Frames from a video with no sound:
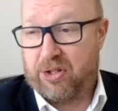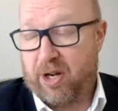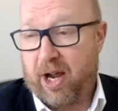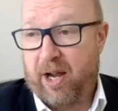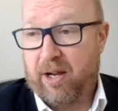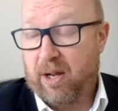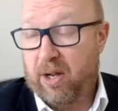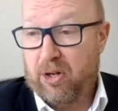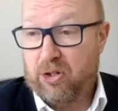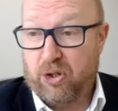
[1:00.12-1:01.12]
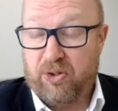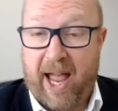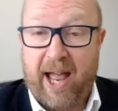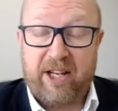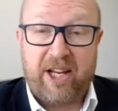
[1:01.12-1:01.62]
uh,
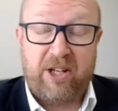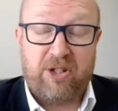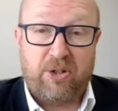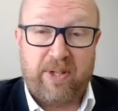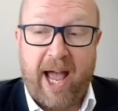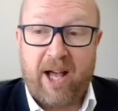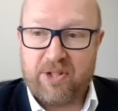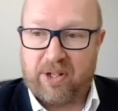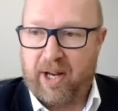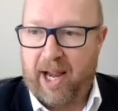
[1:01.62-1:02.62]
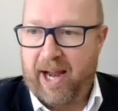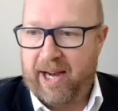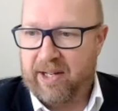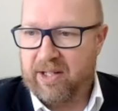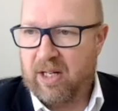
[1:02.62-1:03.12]
the year 2000.
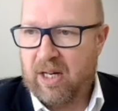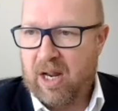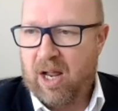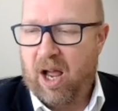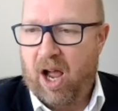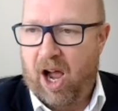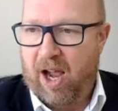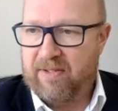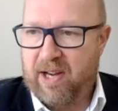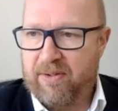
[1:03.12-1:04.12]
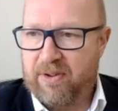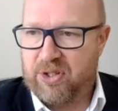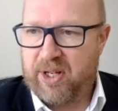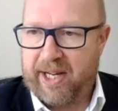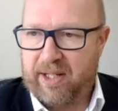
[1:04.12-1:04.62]
And I've never
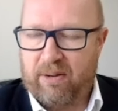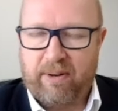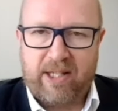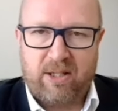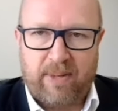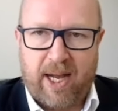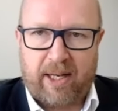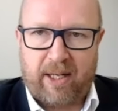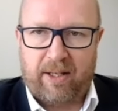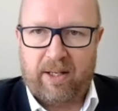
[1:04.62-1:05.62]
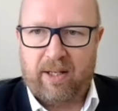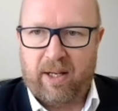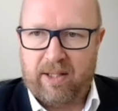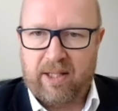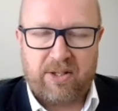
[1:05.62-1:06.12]
seen the rental market
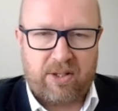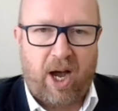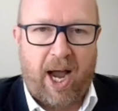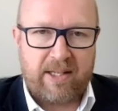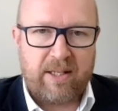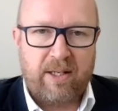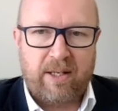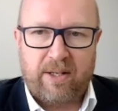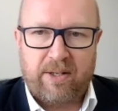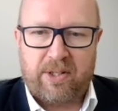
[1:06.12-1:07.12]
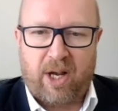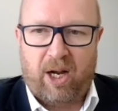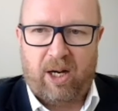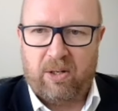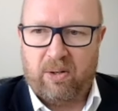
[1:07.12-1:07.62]
this tight.
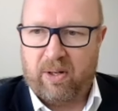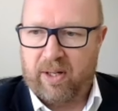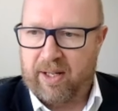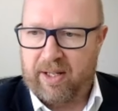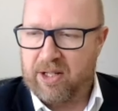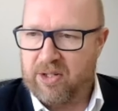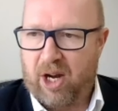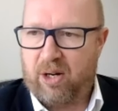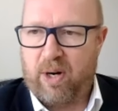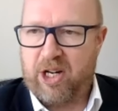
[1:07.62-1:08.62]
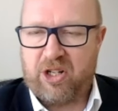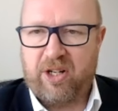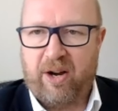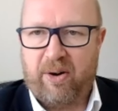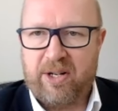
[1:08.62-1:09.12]
So there's no question
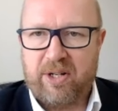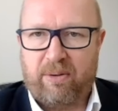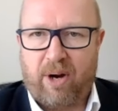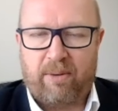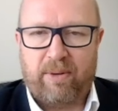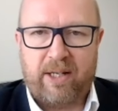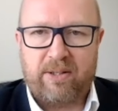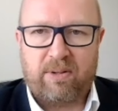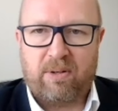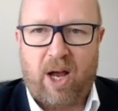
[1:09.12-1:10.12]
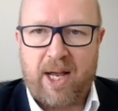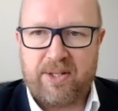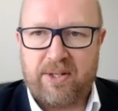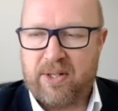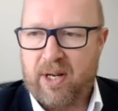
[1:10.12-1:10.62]
there is a, a rental
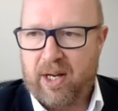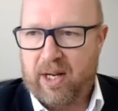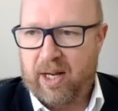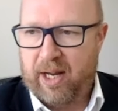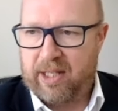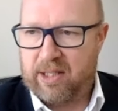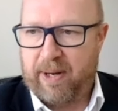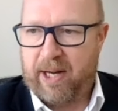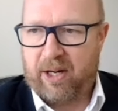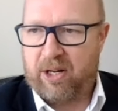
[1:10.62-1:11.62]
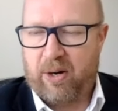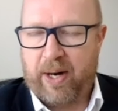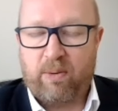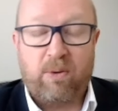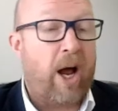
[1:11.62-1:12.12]
crisis. It's been
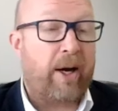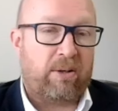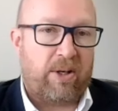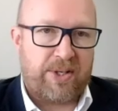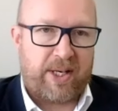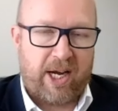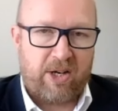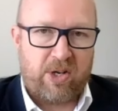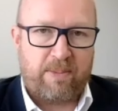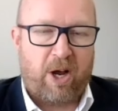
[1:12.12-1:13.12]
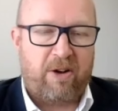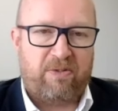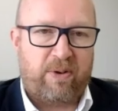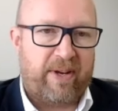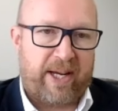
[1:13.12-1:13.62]
occurring right across the country, both
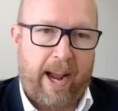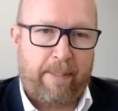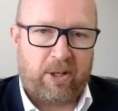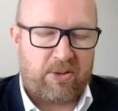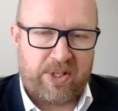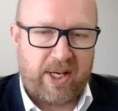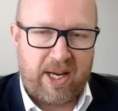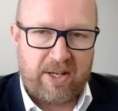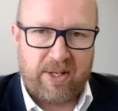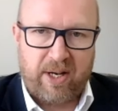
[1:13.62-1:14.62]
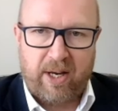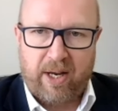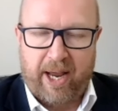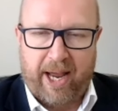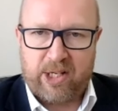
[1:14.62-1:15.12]
with the capital cities
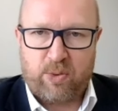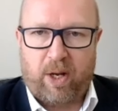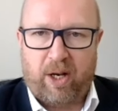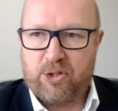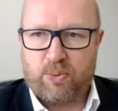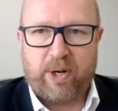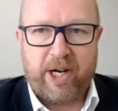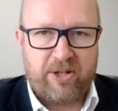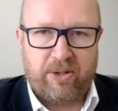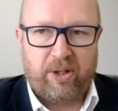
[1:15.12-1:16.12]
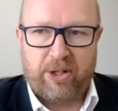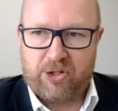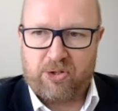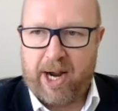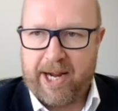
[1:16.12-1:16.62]
as well as regional
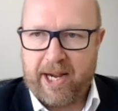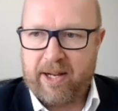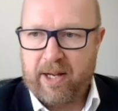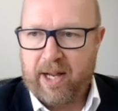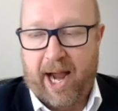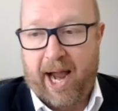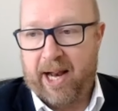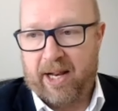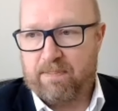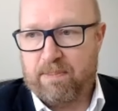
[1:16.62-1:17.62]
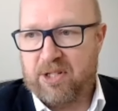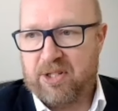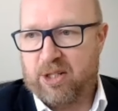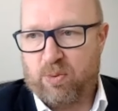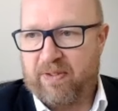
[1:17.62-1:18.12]
Australia. And it
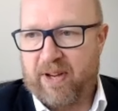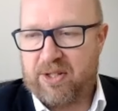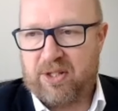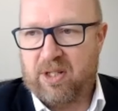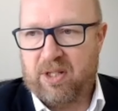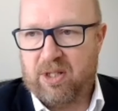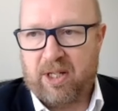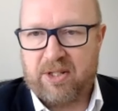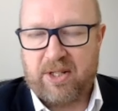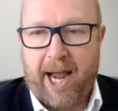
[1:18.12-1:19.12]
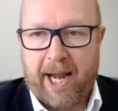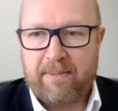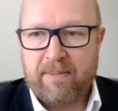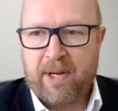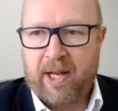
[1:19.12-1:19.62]
persists with us to this day.
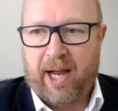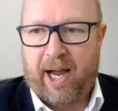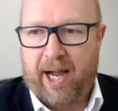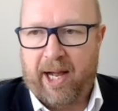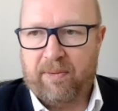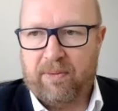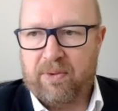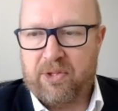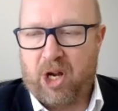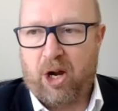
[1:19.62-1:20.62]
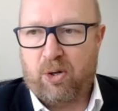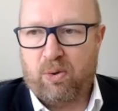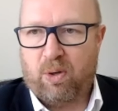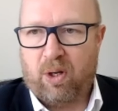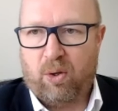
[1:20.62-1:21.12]
Um,
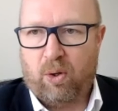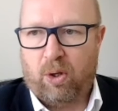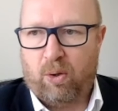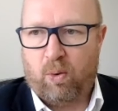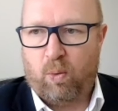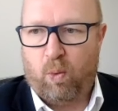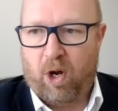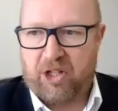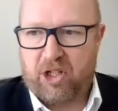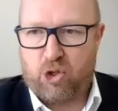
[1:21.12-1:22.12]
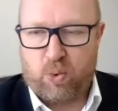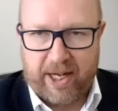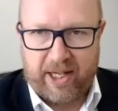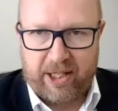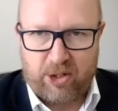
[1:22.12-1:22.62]
so, what
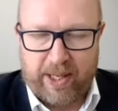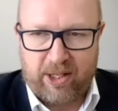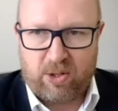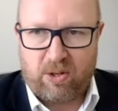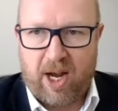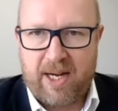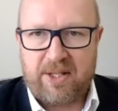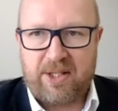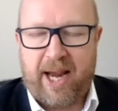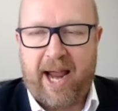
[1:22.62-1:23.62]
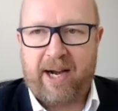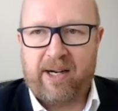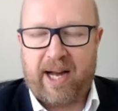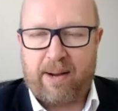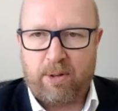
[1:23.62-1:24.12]
triggered this rental crisis? How did
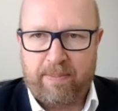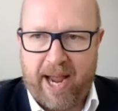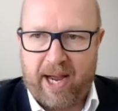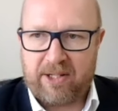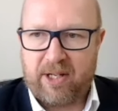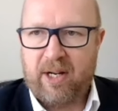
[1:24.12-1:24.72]
it come about?